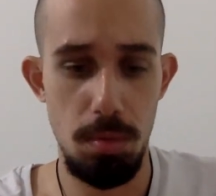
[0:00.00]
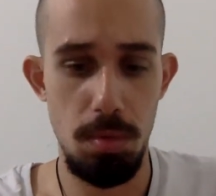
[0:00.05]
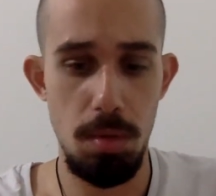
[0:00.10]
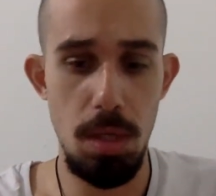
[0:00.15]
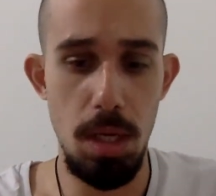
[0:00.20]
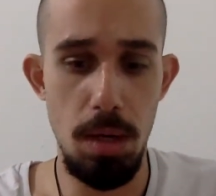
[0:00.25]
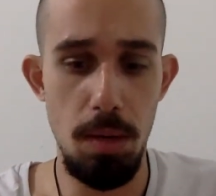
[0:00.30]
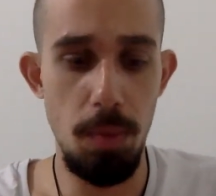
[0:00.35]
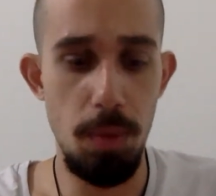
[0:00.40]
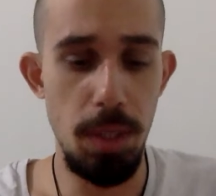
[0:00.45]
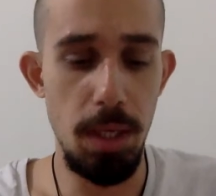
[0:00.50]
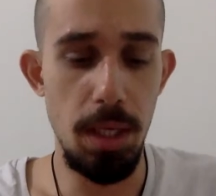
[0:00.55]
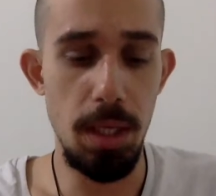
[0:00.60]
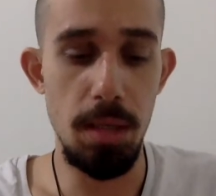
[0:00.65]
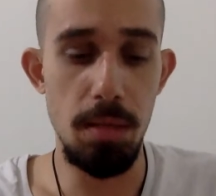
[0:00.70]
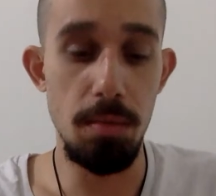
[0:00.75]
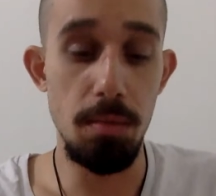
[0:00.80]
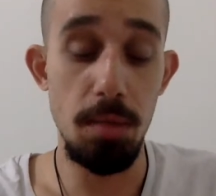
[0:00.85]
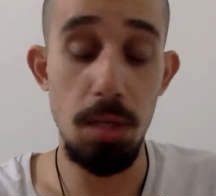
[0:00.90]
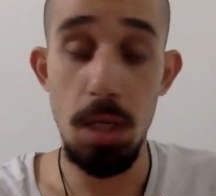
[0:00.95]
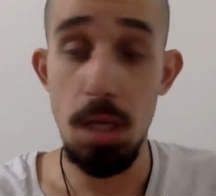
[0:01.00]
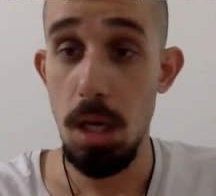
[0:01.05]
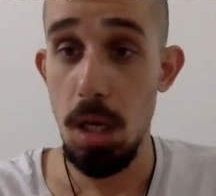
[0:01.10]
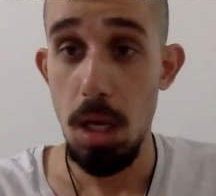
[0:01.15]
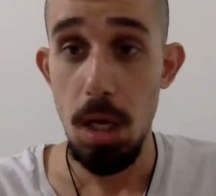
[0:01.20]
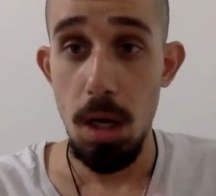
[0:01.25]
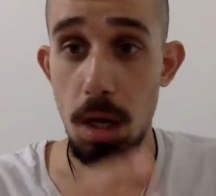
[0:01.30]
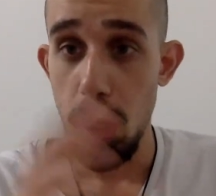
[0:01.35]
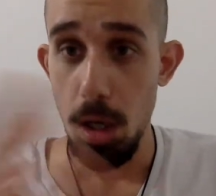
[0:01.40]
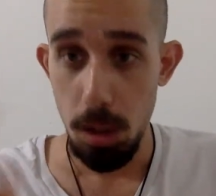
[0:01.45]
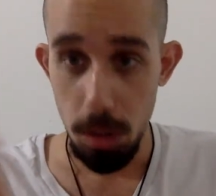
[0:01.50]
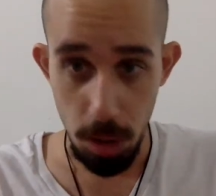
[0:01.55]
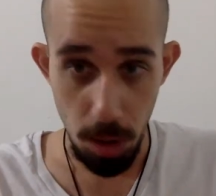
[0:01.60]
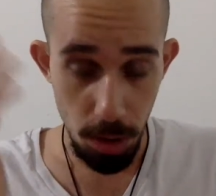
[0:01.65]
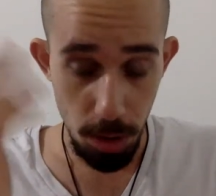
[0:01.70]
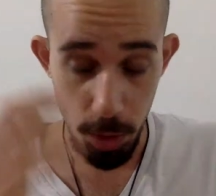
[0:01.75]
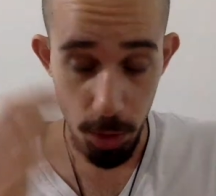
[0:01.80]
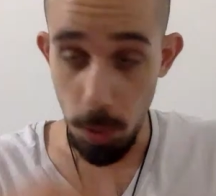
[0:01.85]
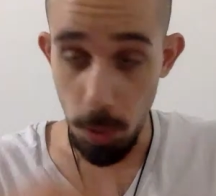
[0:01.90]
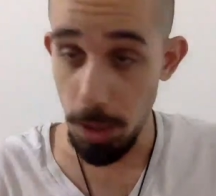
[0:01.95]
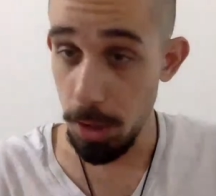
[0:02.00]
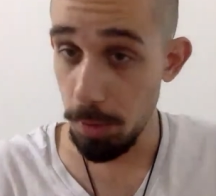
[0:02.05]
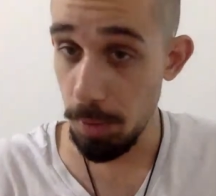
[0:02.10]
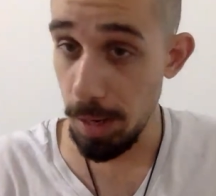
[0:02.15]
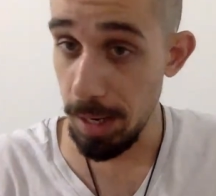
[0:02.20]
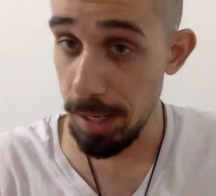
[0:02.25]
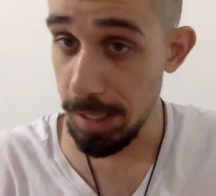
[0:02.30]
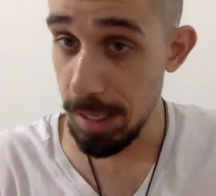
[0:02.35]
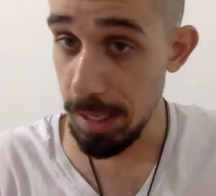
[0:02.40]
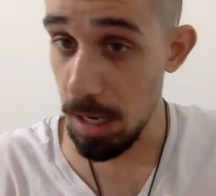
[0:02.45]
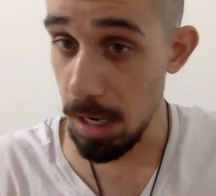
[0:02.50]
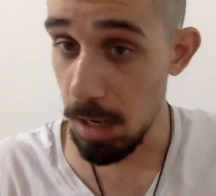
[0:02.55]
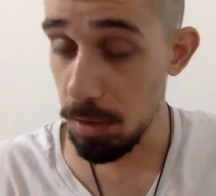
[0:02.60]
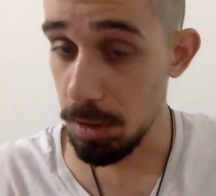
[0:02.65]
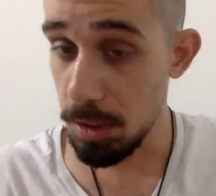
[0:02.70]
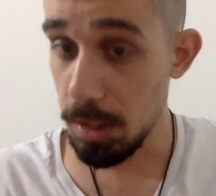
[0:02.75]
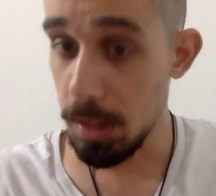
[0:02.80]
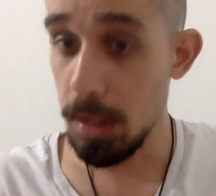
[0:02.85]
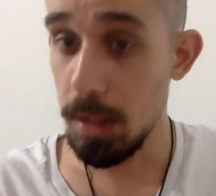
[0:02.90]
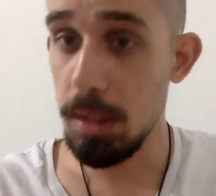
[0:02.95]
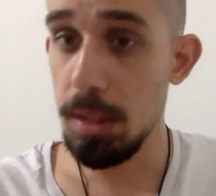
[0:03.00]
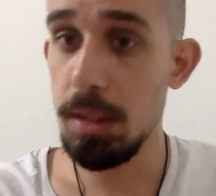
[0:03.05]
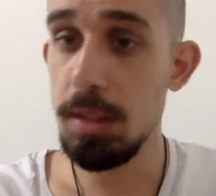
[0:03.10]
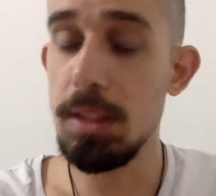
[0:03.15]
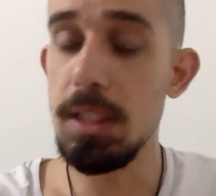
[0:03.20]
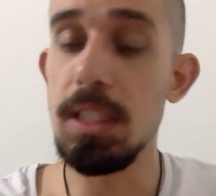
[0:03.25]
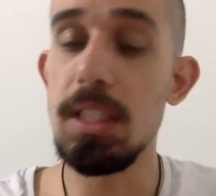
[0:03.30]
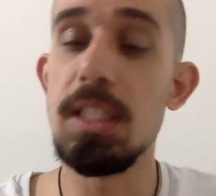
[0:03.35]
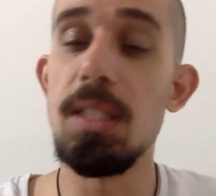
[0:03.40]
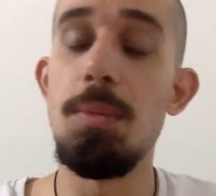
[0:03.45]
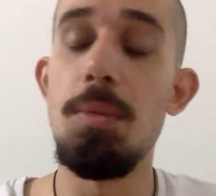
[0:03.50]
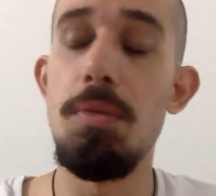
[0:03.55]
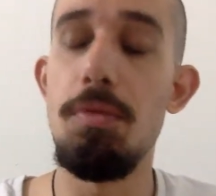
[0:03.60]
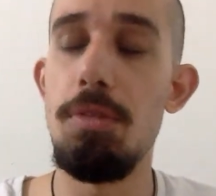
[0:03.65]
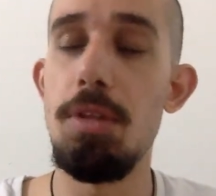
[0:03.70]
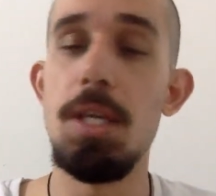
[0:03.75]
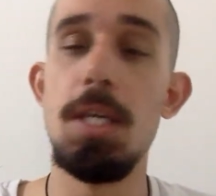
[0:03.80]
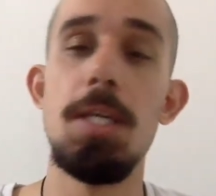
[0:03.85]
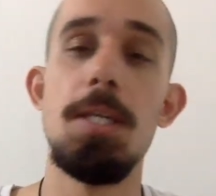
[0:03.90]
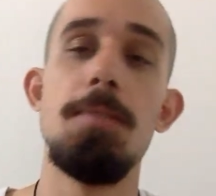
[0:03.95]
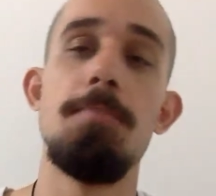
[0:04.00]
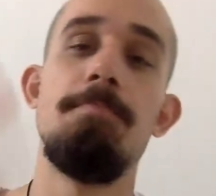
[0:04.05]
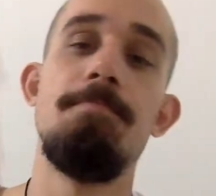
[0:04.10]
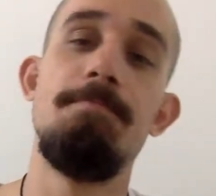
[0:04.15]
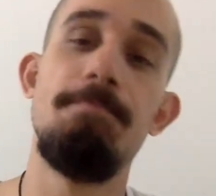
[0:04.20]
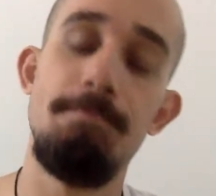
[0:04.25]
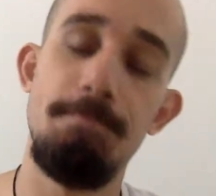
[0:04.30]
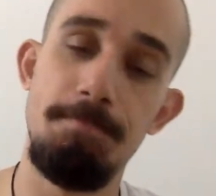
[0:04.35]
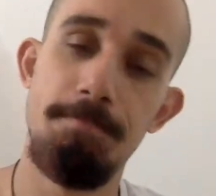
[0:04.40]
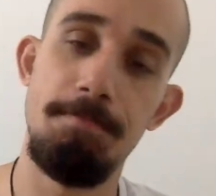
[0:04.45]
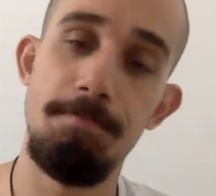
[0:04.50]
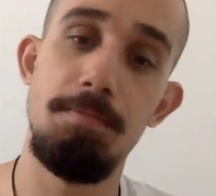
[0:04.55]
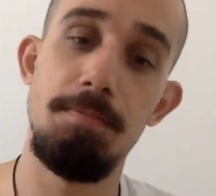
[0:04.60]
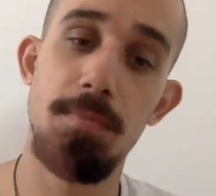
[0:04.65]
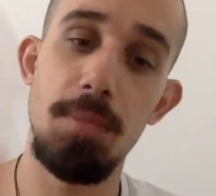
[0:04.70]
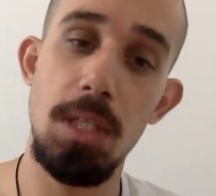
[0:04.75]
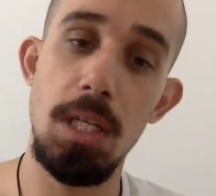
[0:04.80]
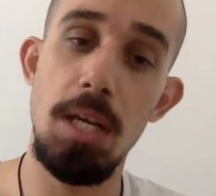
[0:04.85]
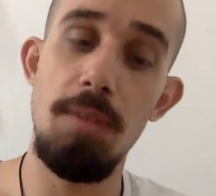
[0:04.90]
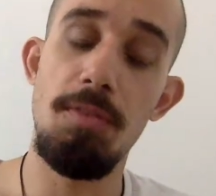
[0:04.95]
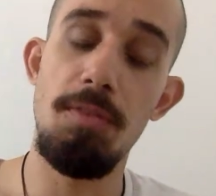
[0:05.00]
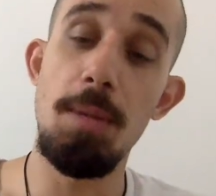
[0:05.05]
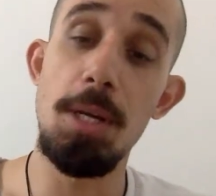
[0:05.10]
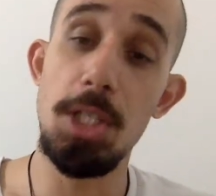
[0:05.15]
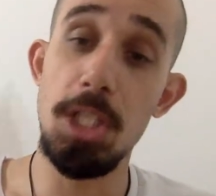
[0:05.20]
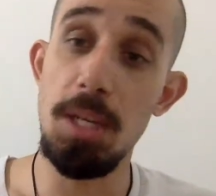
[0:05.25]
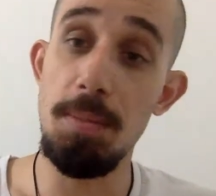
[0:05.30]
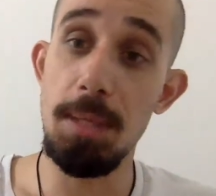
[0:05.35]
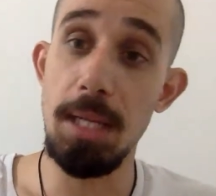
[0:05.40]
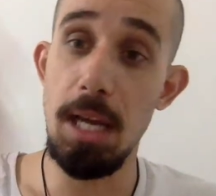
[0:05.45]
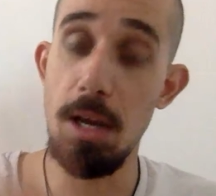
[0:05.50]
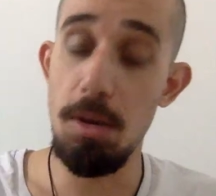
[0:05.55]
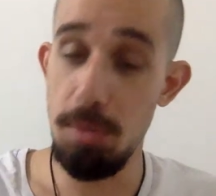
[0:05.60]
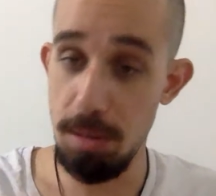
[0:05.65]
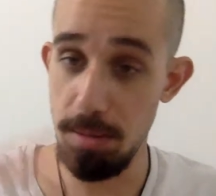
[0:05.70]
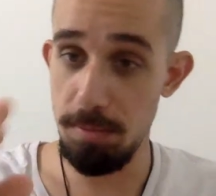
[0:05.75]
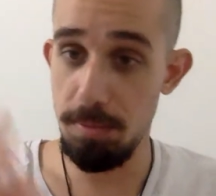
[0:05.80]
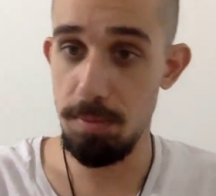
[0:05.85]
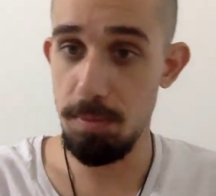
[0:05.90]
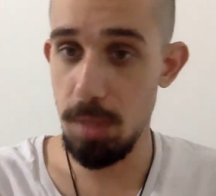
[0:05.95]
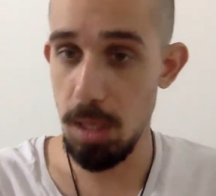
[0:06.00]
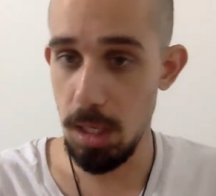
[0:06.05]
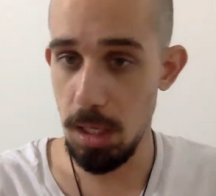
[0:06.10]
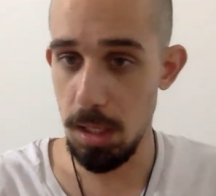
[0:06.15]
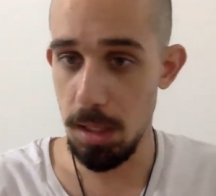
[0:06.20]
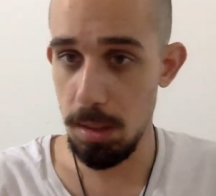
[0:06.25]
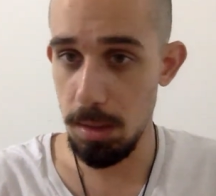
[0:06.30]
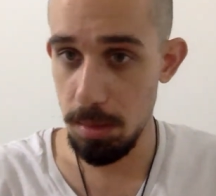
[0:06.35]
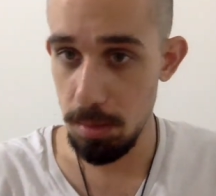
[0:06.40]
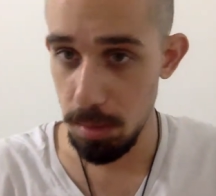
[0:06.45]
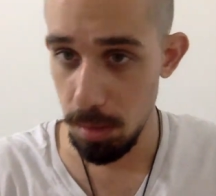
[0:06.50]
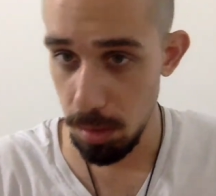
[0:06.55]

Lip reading: we can go to Twitter right now to see some of the information coming out uh,